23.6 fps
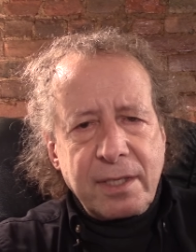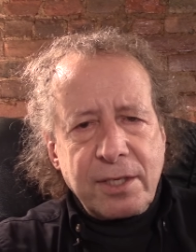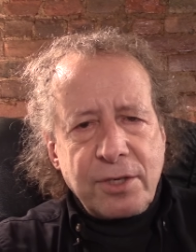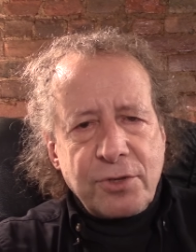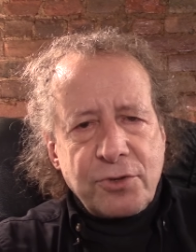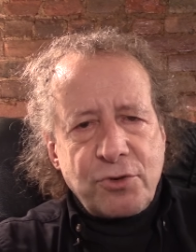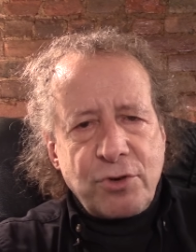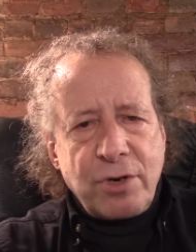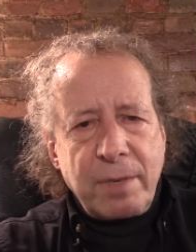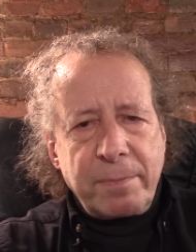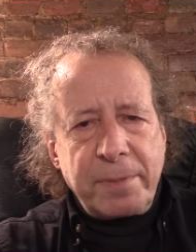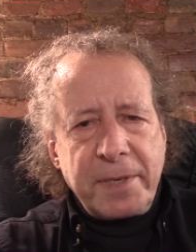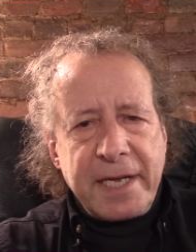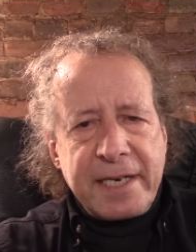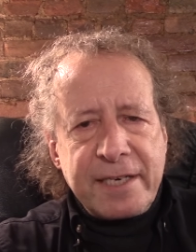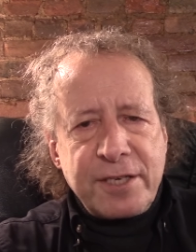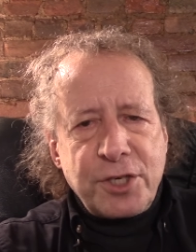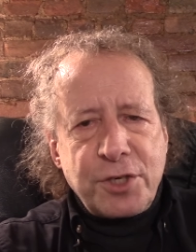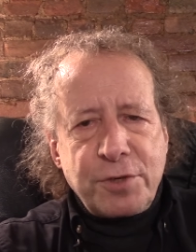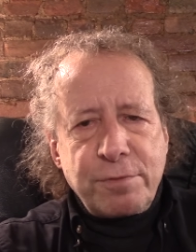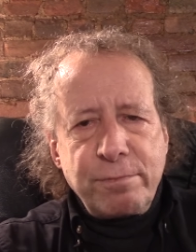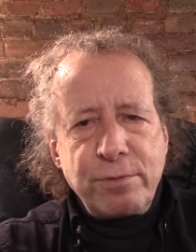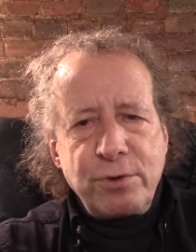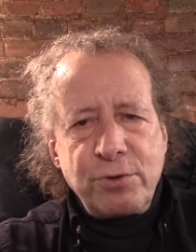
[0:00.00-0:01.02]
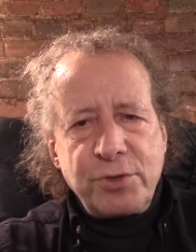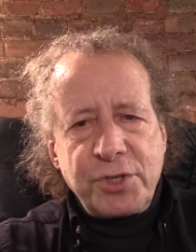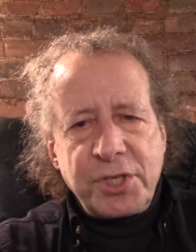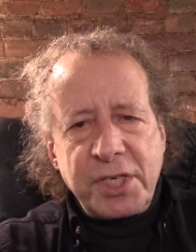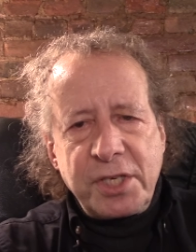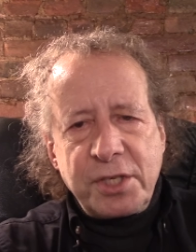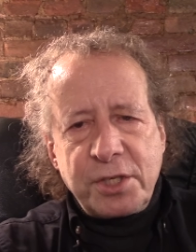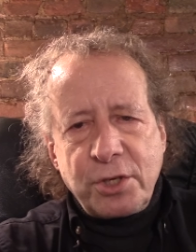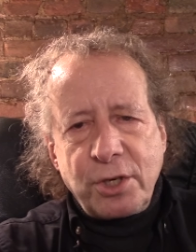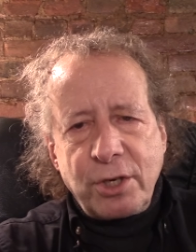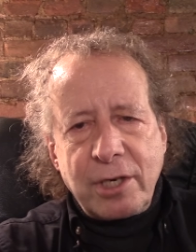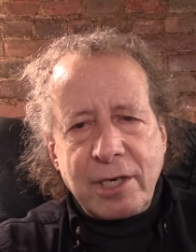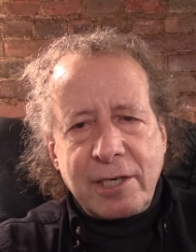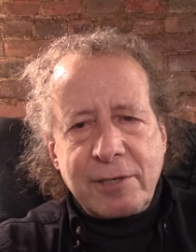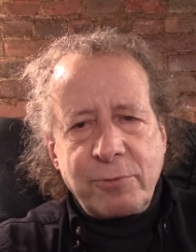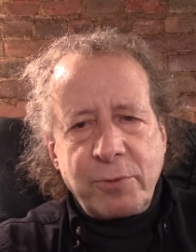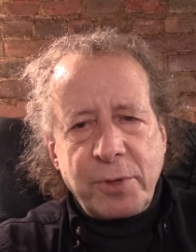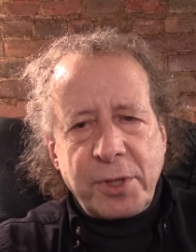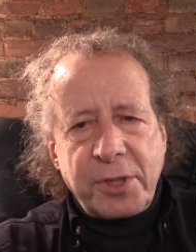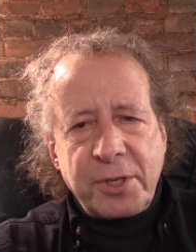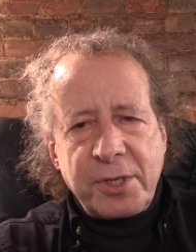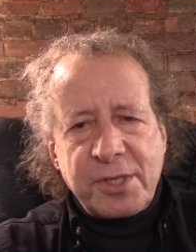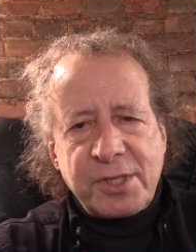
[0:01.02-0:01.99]
Trump had a schmoozy talk
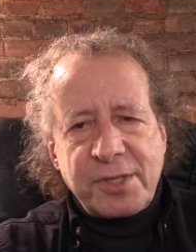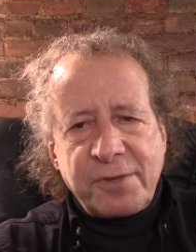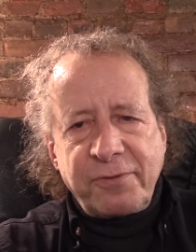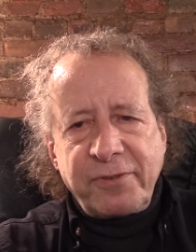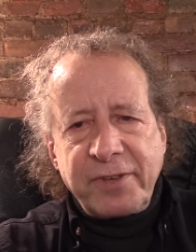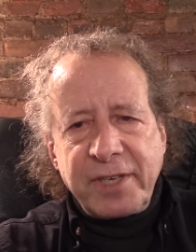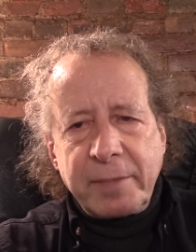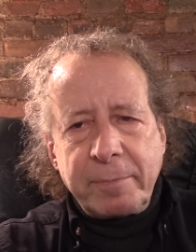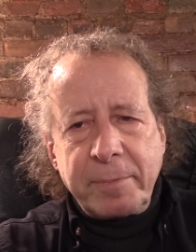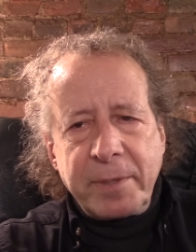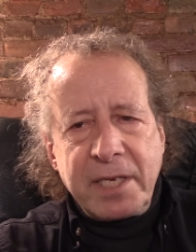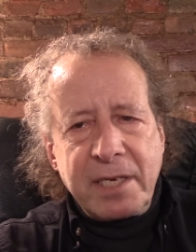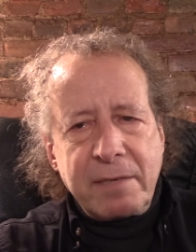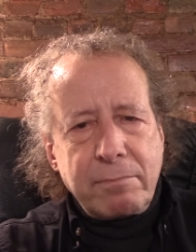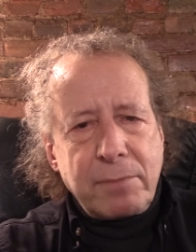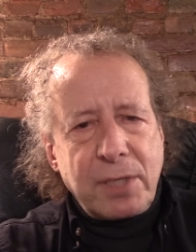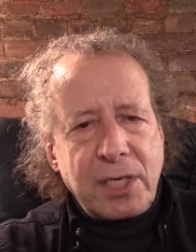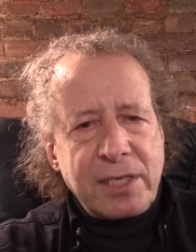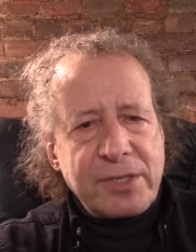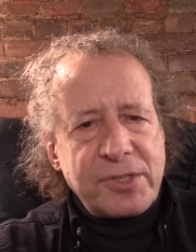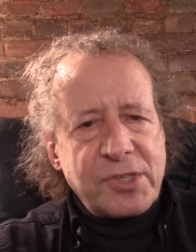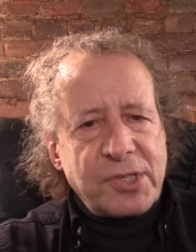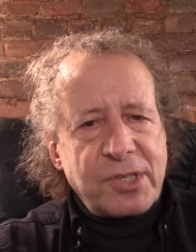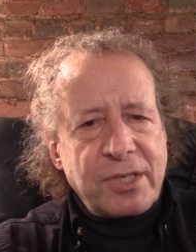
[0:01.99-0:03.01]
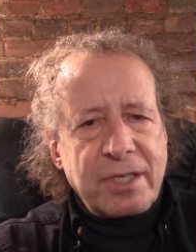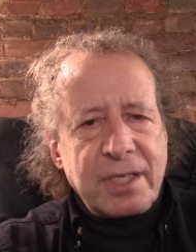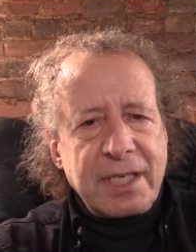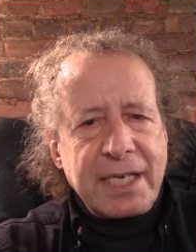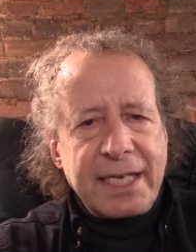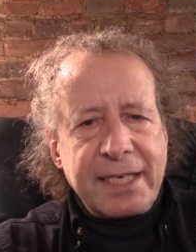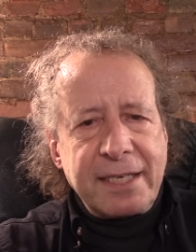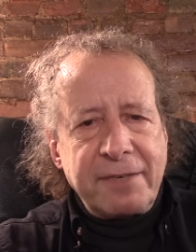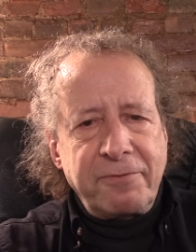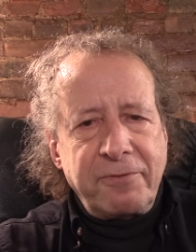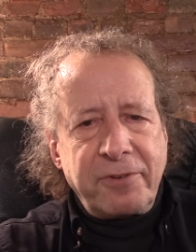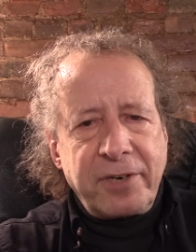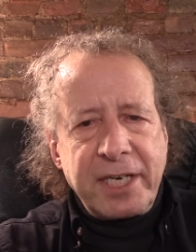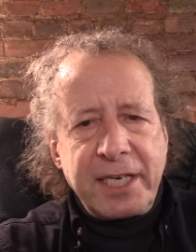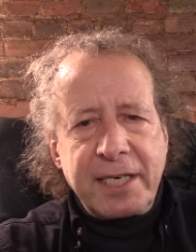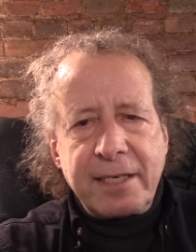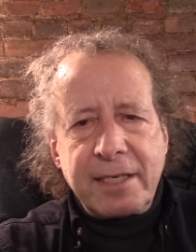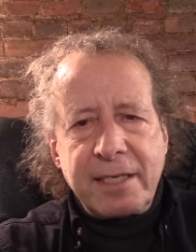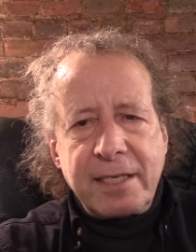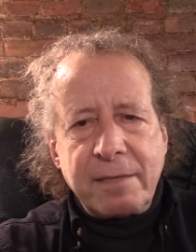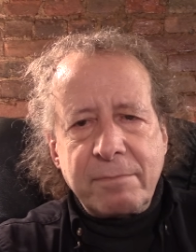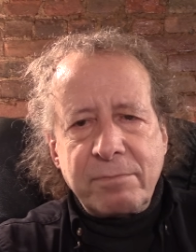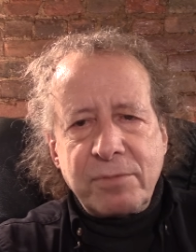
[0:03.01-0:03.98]
with this Philippine monster and
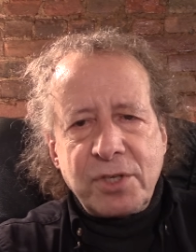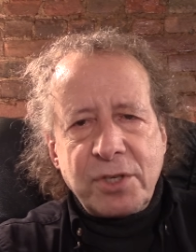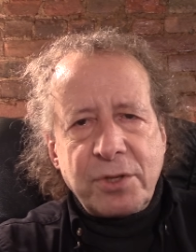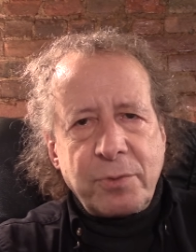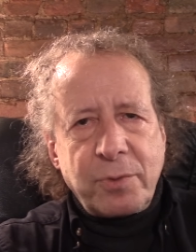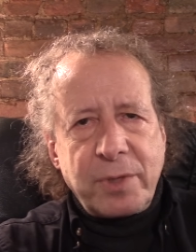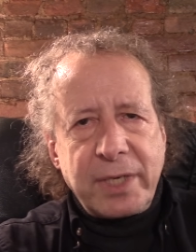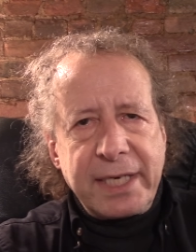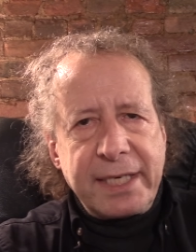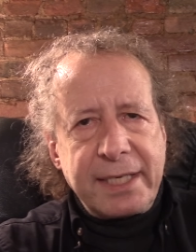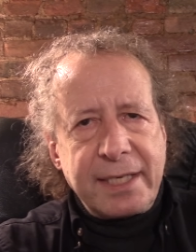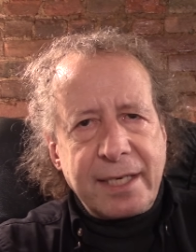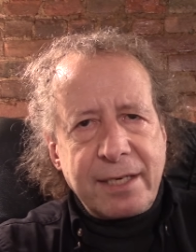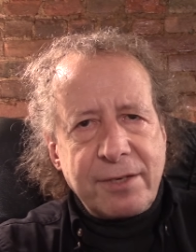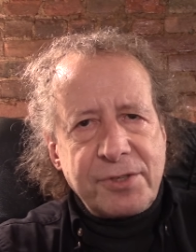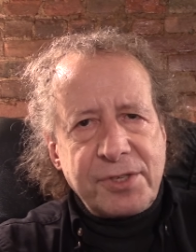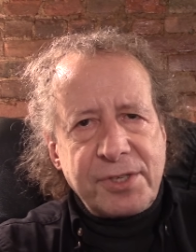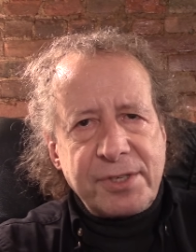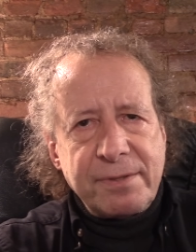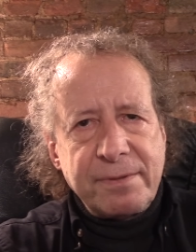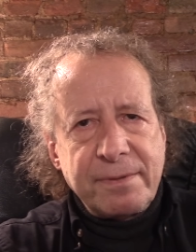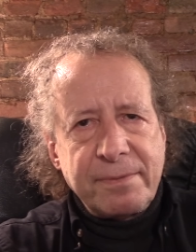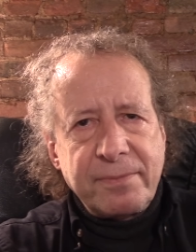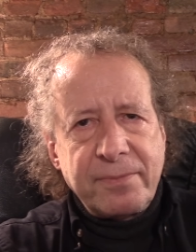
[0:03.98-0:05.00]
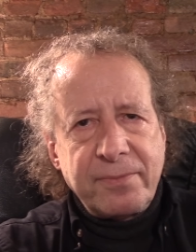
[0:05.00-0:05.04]
invited him to the White House.